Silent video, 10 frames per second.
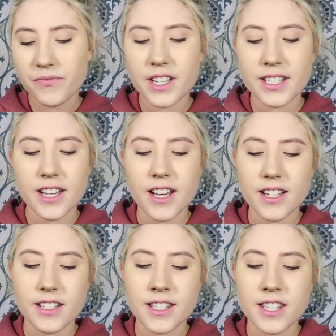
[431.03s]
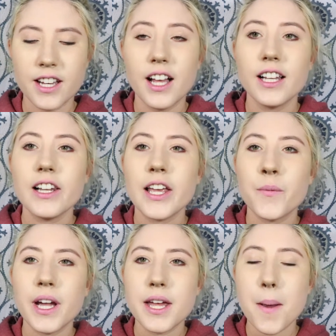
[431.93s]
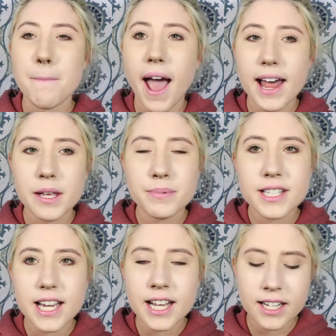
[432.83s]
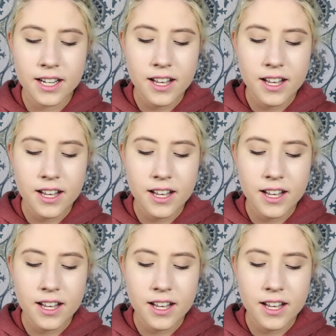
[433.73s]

This is the liquid matte lipstick.